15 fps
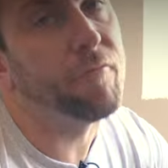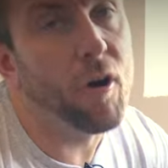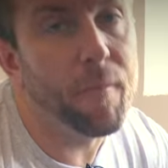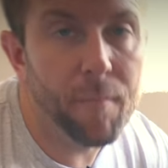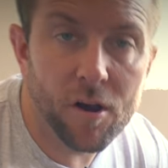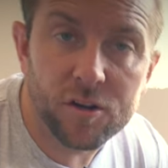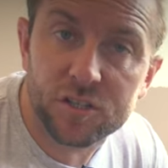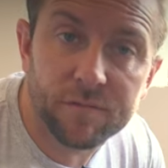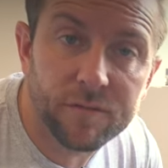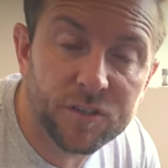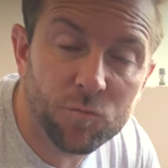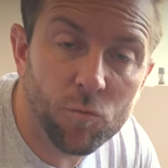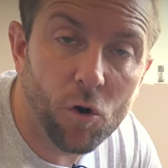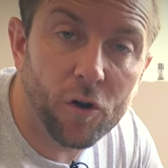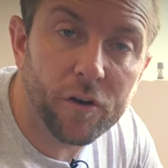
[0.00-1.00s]
Like most of
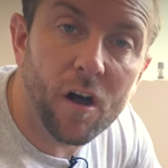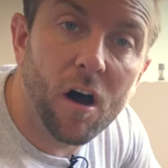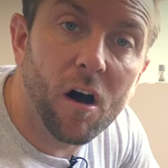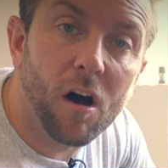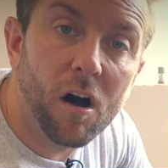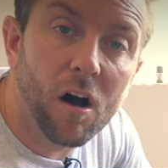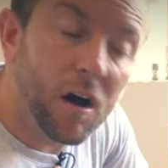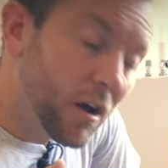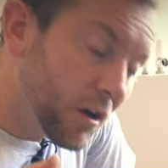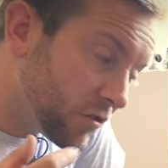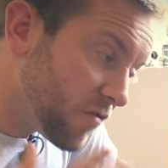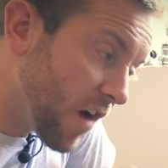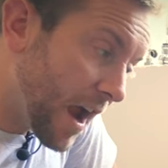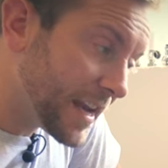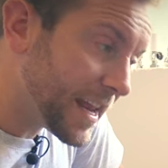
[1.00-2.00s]
us want our
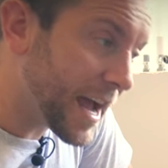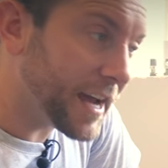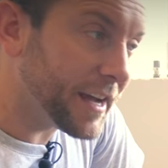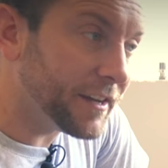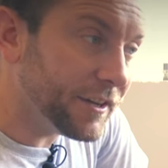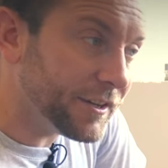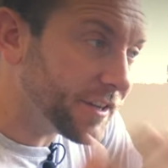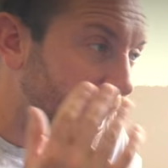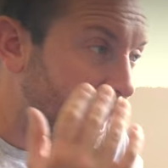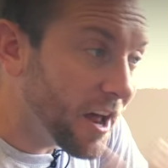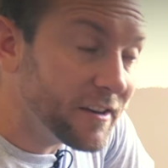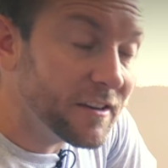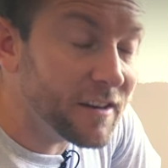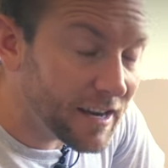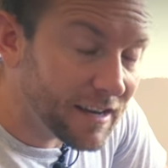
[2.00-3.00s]
radiators
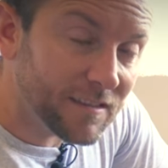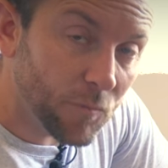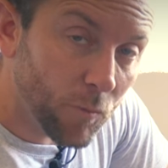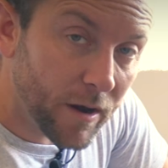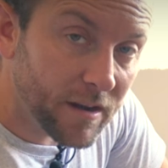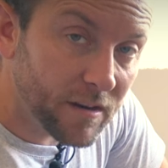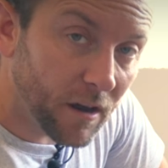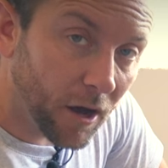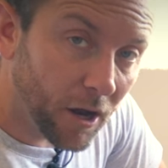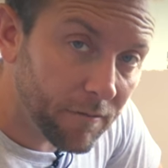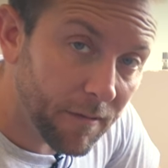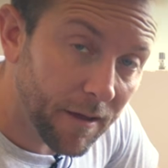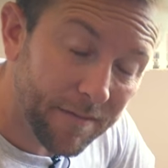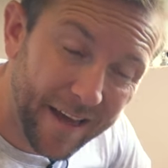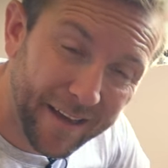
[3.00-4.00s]
underneath the
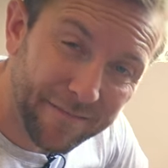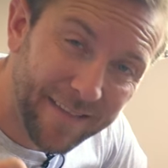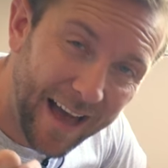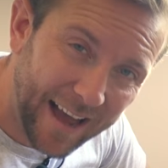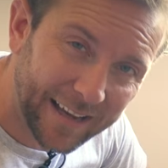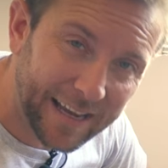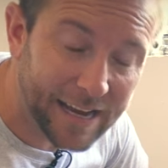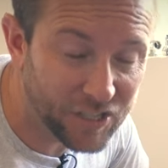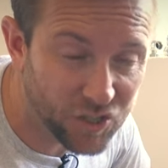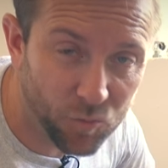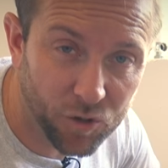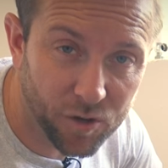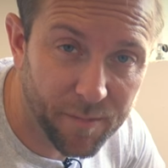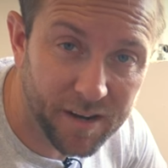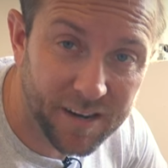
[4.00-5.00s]
window, and then in that case, you
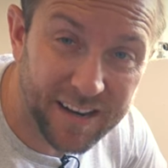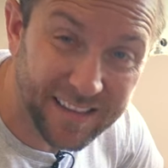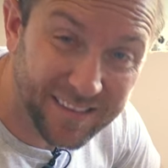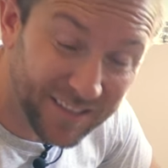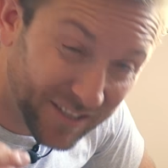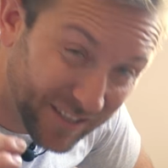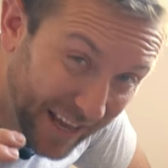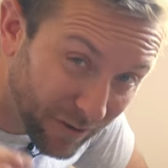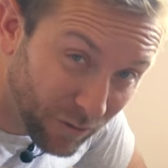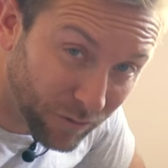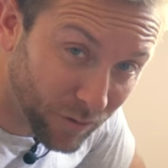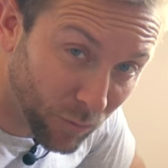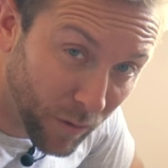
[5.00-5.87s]
want them underneath the center of the